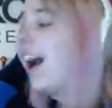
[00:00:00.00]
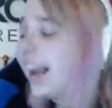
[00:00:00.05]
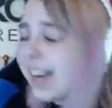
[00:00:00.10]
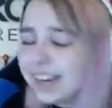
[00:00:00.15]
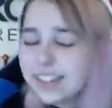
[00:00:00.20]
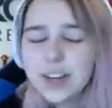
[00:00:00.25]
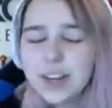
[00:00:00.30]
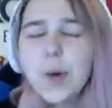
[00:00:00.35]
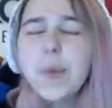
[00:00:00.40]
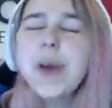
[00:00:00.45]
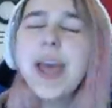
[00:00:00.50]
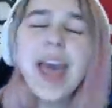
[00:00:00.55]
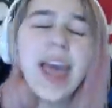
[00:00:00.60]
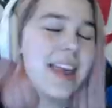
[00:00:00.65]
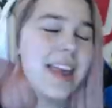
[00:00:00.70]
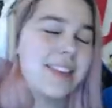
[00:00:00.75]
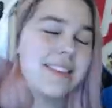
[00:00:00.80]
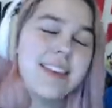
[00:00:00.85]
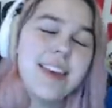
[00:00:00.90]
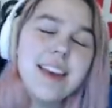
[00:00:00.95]
It's okay.
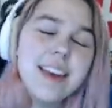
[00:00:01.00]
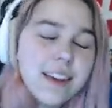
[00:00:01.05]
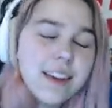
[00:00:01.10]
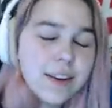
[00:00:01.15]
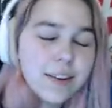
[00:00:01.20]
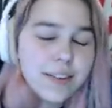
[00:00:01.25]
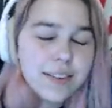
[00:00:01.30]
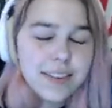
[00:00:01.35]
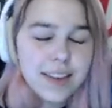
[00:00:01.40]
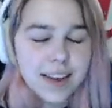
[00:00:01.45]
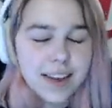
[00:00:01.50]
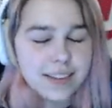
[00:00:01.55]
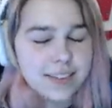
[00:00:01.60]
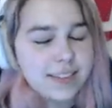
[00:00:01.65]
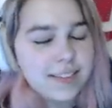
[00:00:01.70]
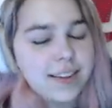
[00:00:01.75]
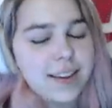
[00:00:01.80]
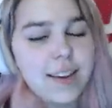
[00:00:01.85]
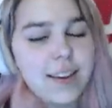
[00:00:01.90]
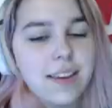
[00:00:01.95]
Wah, thank you. Wah, yes,
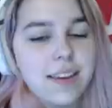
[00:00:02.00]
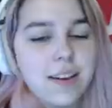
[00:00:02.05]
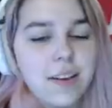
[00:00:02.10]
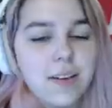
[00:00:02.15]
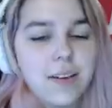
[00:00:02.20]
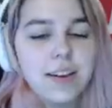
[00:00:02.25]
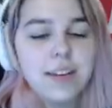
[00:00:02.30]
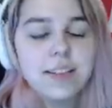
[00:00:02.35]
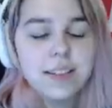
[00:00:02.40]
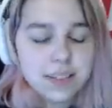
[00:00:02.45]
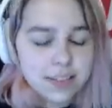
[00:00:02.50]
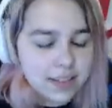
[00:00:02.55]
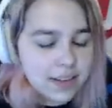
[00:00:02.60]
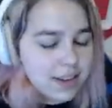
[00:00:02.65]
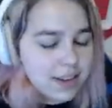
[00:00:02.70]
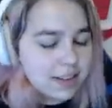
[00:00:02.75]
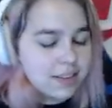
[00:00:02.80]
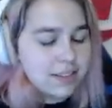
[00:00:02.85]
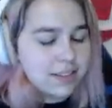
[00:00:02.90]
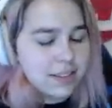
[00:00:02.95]
wah. thank you. It's
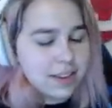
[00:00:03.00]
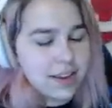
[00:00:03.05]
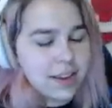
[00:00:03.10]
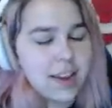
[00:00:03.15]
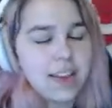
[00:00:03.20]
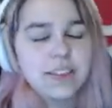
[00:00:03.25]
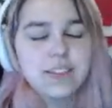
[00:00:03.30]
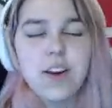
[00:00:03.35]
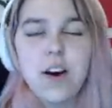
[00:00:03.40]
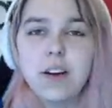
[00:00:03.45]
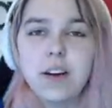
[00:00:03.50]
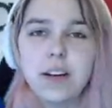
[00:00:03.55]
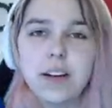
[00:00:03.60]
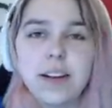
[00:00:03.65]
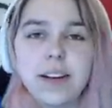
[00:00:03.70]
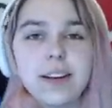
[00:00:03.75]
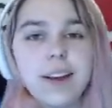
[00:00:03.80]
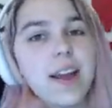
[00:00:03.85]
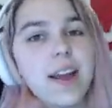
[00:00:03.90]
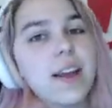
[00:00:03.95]
it's it's all good.
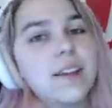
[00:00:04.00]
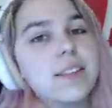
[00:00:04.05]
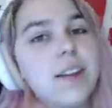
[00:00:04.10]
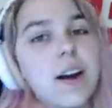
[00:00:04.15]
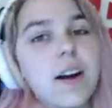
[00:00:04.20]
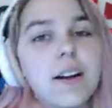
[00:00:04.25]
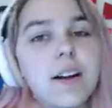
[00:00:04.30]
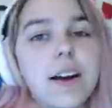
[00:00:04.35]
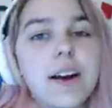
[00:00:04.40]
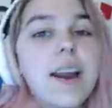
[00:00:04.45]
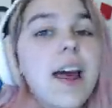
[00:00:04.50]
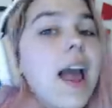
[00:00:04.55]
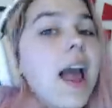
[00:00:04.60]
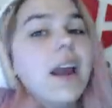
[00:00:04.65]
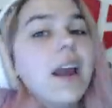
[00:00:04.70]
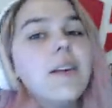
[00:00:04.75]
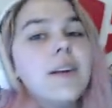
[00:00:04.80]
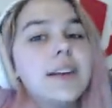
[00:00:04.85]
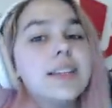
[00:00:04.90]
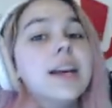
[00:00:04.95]
It's all good.
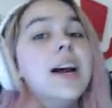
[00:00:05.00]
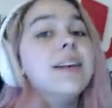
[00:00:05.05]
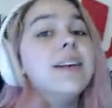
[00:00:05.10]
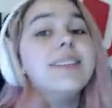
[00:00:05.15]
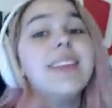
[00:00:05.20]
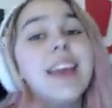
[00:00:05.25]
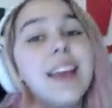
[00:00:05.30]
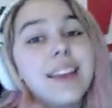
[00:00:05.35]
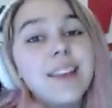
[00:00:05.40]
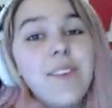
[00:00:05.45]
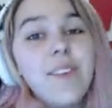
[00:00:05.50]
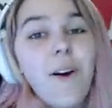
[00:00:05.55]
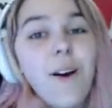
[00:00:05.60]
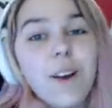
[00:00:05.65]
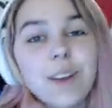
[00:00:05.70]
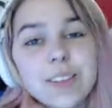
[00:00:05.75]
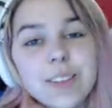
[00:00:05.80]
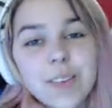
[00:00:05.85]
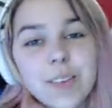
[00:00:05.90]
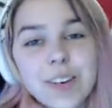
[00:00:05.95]
Anyways, thank you
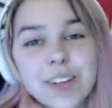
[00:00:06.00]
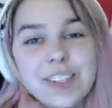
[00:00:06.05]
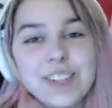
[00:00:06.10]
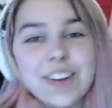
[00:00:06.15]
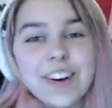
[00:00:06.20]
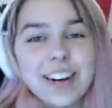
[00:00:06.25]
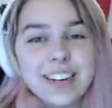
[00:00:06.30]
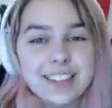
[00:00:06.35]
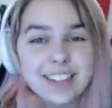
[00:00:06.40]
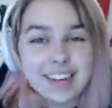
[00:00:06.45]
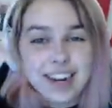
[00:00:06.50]
all so much for watching.